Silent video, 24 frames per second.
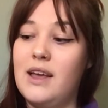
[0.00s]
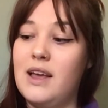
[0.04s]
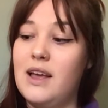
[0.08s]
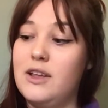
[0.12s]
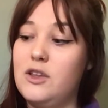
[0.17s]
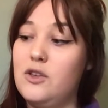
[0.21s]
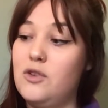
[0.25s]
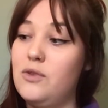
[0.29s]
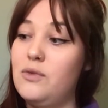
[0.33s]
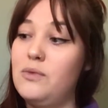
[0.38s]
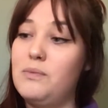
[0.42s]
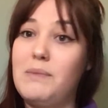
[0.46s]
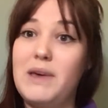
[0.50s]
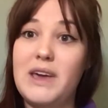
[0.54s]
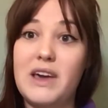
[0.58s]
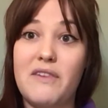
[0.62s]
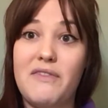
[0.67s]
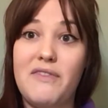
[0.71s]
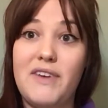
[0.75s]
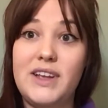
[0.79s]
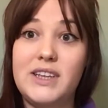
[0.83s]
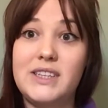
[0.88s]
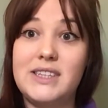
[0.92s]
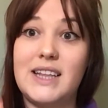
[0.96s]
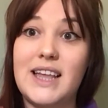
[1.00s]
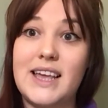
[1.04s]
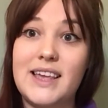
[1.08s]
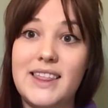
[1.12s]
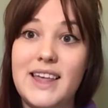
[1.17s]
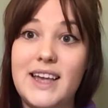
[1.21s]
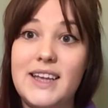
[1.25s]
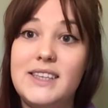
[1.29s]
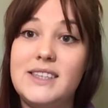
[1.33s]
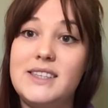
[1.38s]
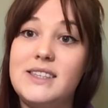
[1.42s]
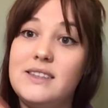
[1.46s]
You make a fist like
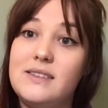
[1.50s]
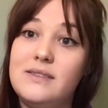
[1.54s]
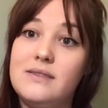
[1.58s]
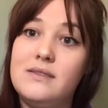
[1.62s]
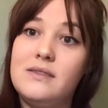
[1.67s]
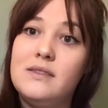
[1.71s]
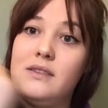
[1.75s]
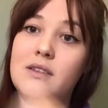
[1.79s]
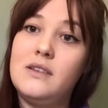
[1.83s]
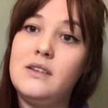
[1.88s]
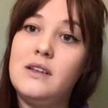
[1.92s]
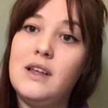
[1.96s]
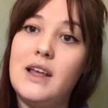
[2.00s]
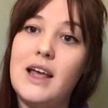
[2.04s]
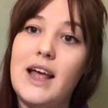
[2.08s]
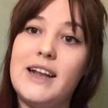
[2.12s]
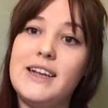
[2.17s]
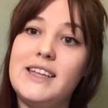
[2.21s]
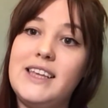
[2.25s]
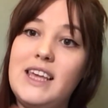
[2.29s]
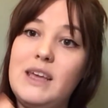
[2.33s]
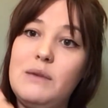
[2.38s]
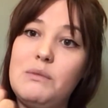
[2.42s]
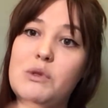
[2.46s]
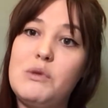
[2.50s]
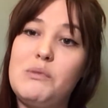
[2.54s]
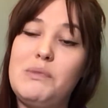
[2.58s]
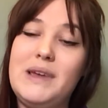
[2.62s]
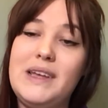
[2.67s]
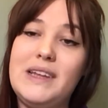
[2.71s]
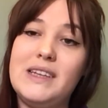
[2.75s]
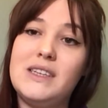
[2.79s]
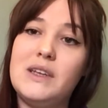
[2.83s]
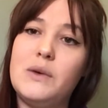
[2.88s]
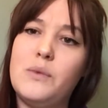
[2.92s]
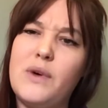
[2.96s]
this and keep the
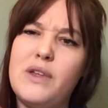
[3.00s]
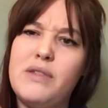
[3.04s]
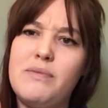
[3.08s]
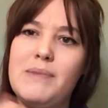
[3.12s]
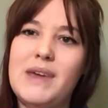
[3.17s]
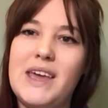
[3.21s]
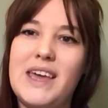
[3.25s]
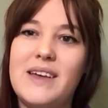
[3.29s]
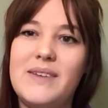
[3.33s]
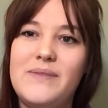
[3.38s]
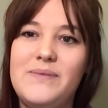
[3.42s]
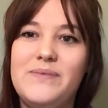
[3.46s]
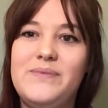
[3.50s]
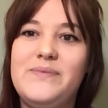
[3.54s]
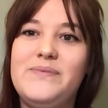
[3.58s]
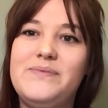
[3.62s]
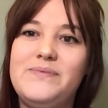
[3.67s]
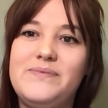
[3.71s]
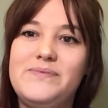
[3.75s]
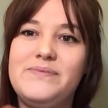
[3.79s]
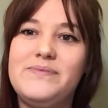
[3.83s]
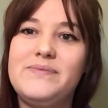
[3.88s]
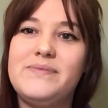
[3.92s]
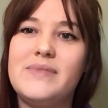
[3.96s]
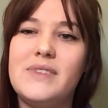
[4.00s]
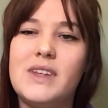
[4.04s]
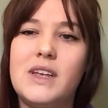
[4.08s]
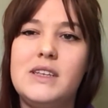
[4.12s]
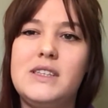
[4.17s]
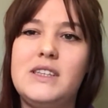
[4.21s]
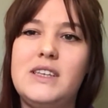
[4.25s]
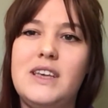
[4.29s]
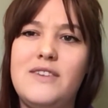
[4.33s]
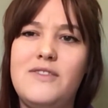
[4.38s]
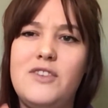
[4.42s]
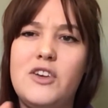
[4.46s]
beat with me.
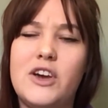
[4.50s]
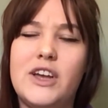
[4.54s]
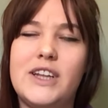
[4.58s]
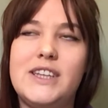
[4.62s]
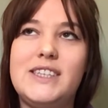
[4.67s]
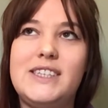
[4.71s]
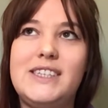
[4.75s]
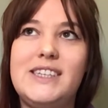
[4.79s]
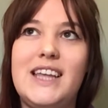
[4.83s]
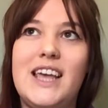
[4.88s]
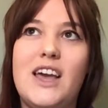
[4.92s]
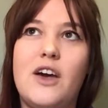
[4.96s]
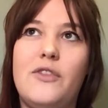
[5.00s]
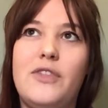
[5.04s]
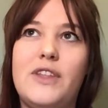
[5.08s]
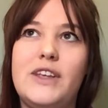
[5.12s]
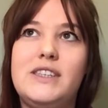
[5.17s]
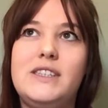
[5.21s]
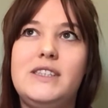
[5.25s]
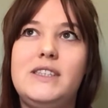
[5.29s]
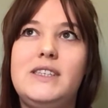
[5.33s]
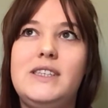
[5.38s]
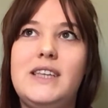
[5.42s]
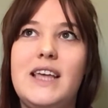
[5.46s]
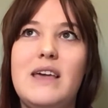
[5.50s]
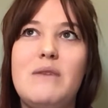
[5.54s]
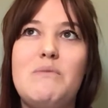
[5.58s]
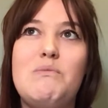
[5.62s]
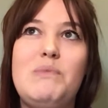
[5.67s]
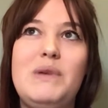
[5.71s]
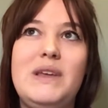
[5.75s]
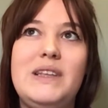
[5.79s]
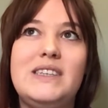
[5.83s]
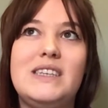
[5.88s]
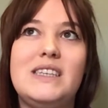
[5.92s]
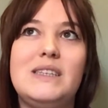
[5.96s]
See if you can stay on the same
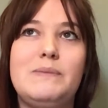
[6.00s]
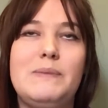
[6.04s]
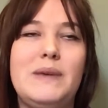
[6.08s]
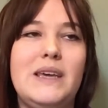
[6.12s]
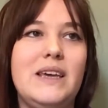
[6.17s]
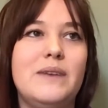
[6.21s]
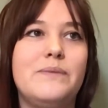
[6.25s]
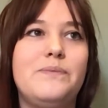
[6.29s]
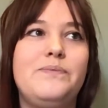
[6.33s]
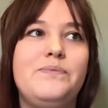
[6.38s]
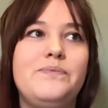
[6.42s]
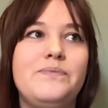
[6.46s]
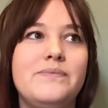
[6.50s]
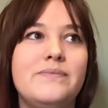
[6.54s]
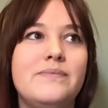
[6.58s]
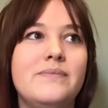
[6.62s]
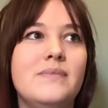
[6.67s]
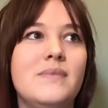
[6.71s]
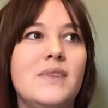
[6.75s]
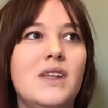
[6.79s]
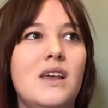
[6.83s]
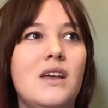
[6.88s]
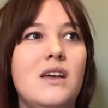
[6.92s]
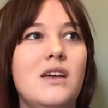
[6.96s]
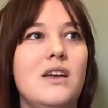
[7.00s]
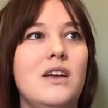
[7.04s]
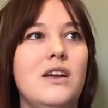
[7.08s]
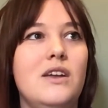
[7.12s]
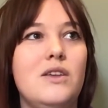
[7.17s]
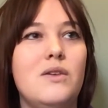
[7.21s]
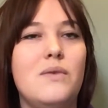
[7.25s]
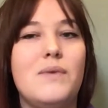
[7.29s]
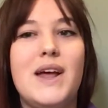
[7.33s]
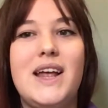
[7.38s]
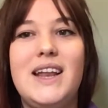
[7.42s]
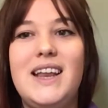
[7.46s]
beat as me. Are
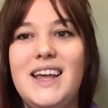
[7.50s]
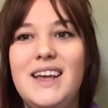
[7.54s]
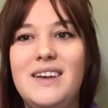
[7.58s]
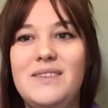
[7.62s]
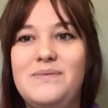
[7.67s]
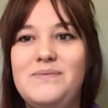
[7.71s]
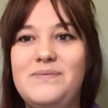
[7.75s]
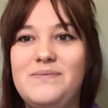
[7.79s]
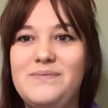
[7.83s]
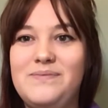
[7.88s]
you ready?